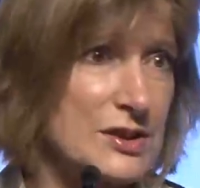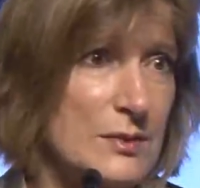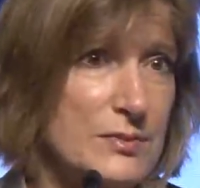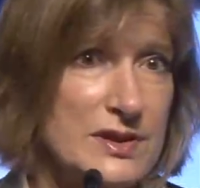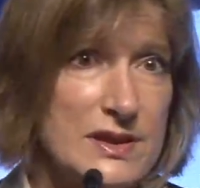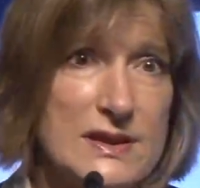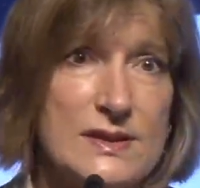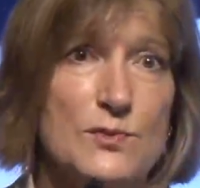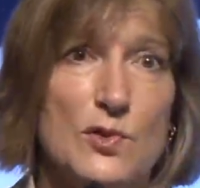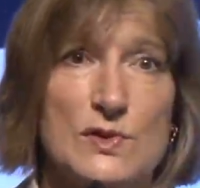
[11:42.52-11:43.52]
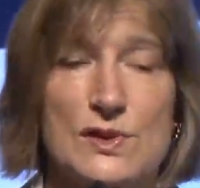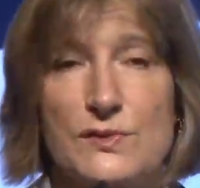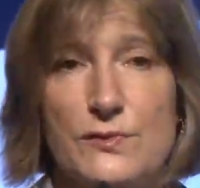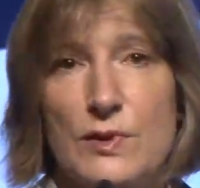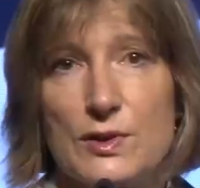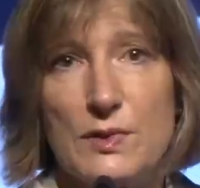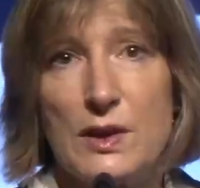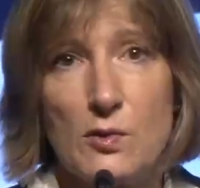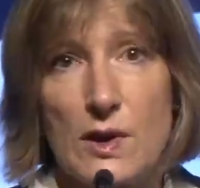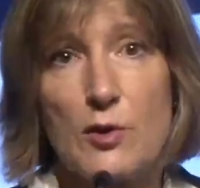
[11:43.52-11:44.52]
companies, most of what we
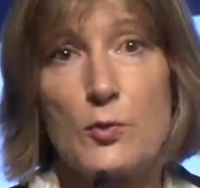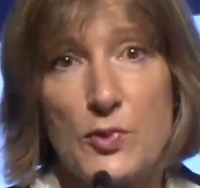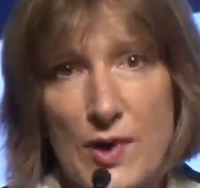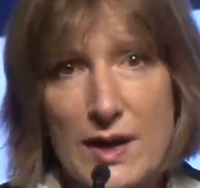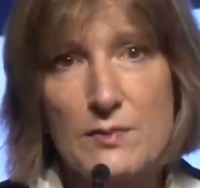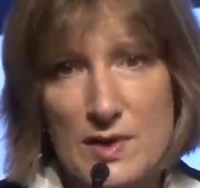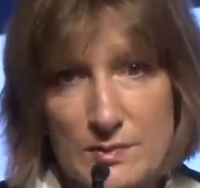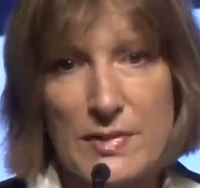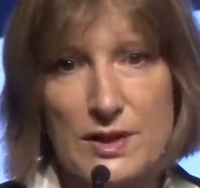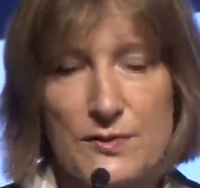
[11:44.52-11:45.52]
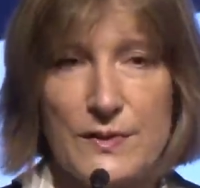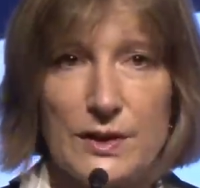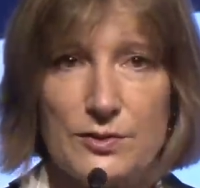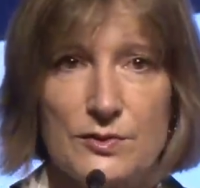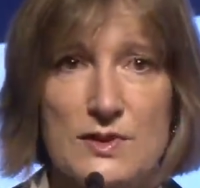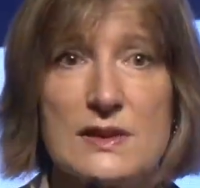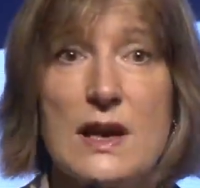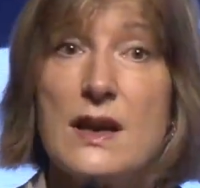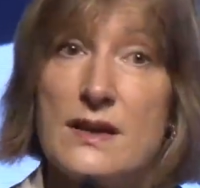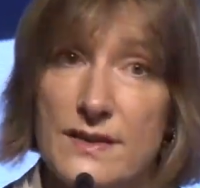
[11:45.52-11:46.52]
call our prime manufacturers,
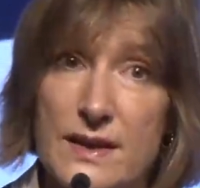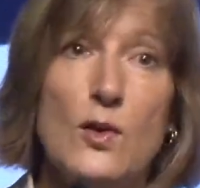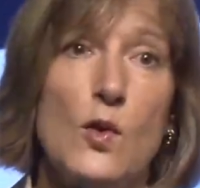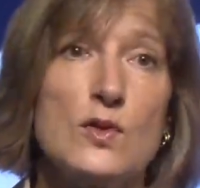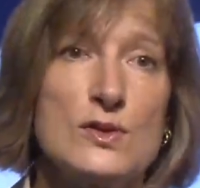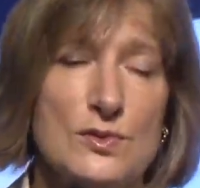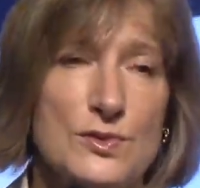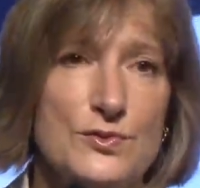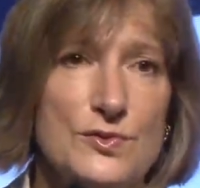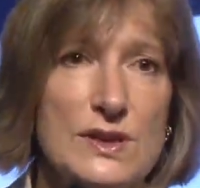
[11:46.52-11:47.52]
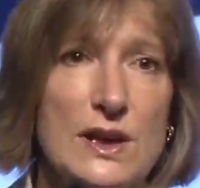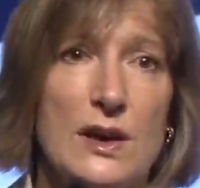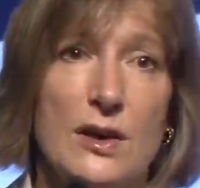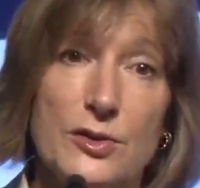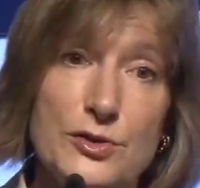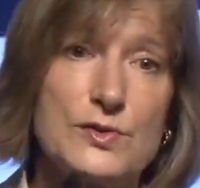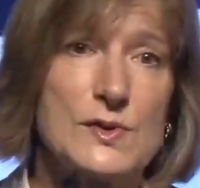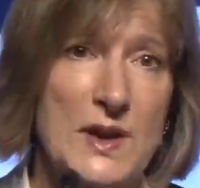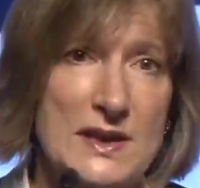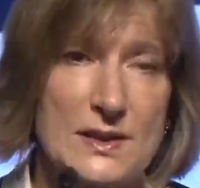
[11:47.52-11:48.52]
they also use a new
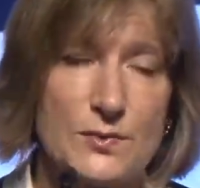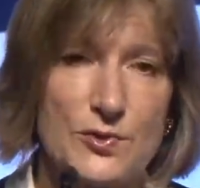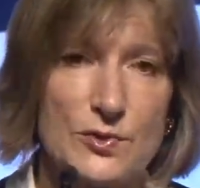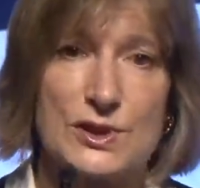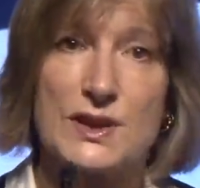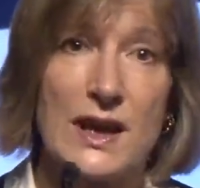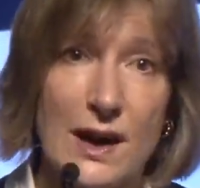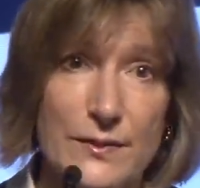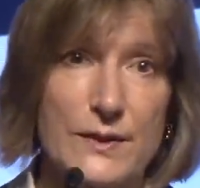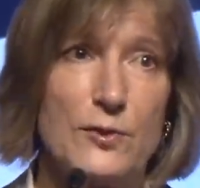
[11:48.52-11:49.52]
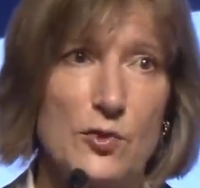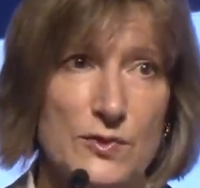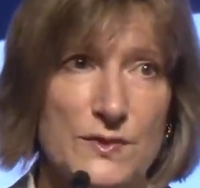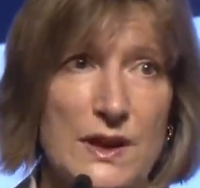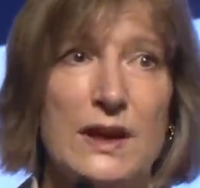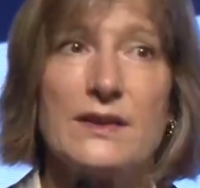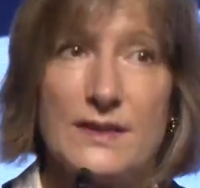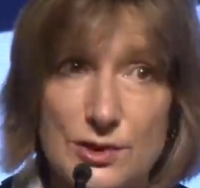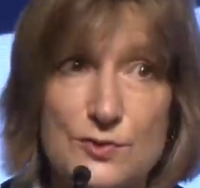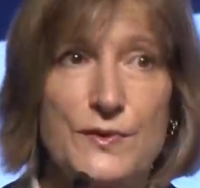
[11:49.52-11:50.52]
space approach. They have evolved. They
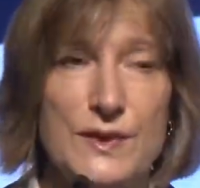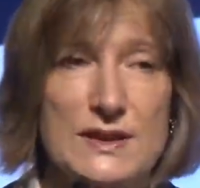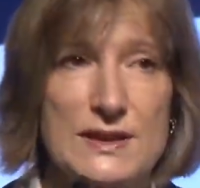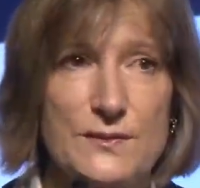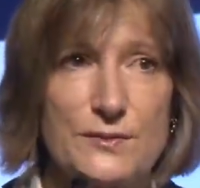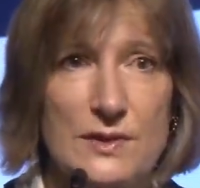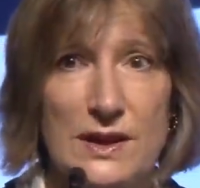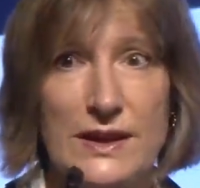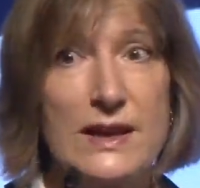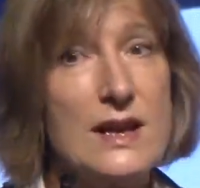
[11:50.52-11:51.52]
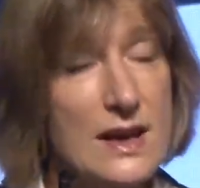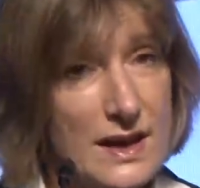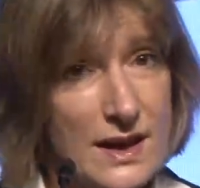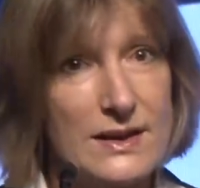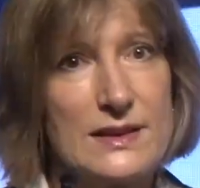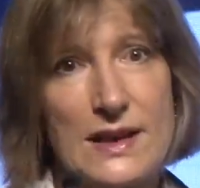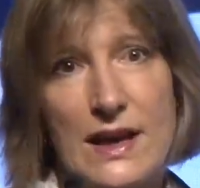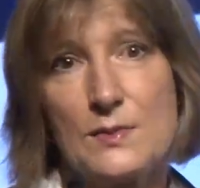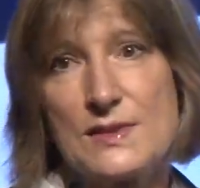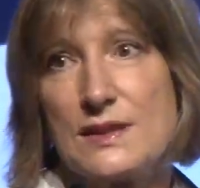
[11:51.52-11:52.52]
do things differently, and it
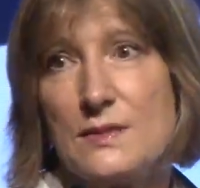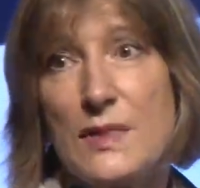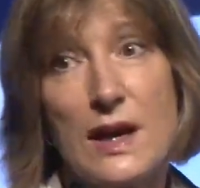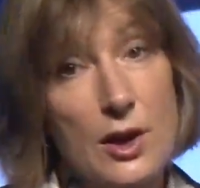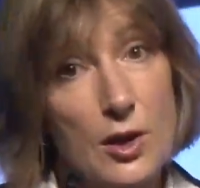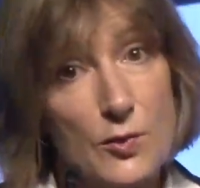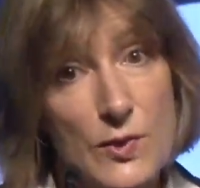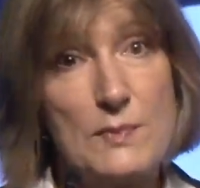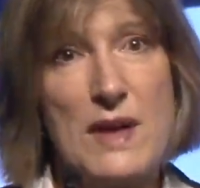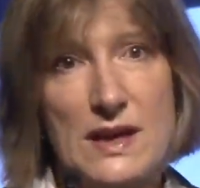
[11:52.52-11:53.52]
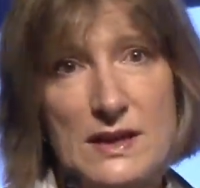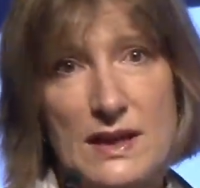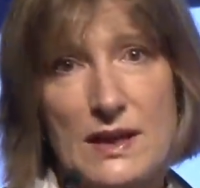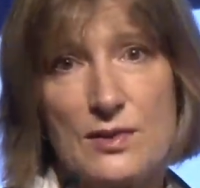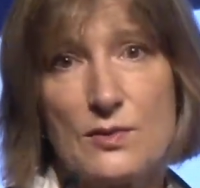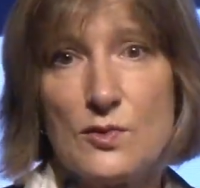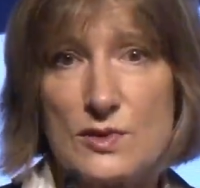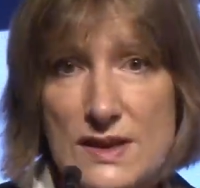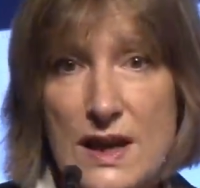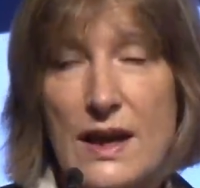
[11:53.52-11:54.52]
helps them remaining in the
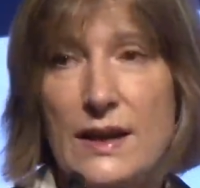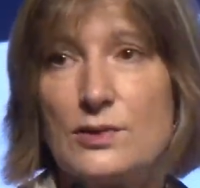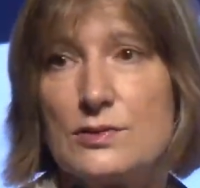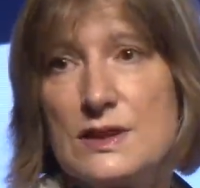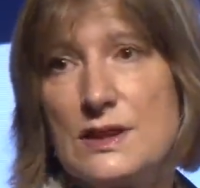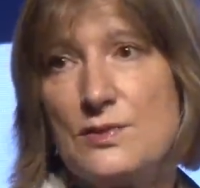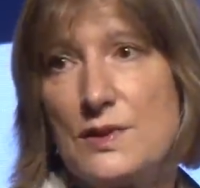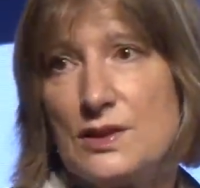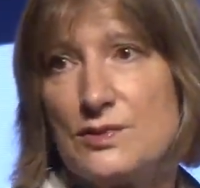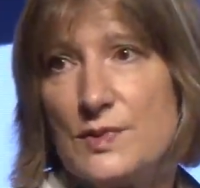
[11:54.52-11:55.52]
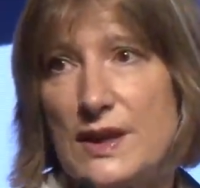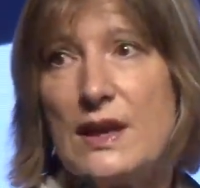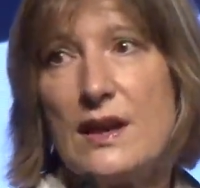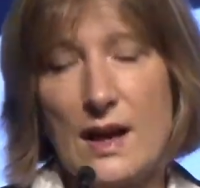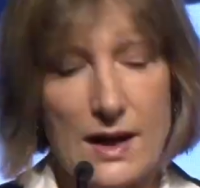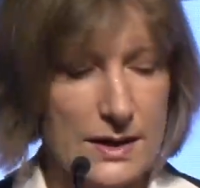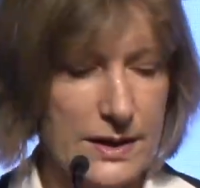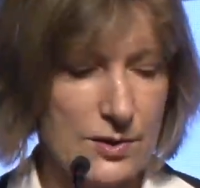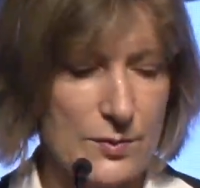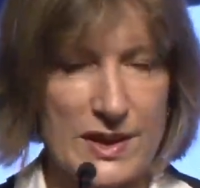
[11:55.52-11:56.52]
course and continuing to be highly
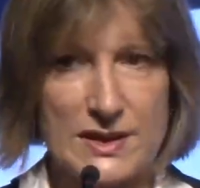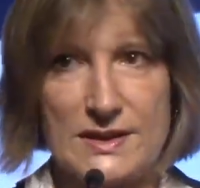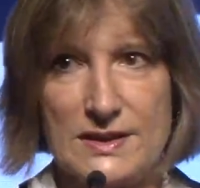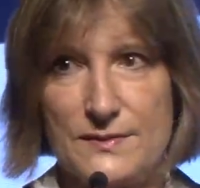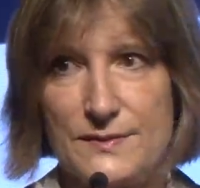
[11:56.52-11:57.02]
competitive.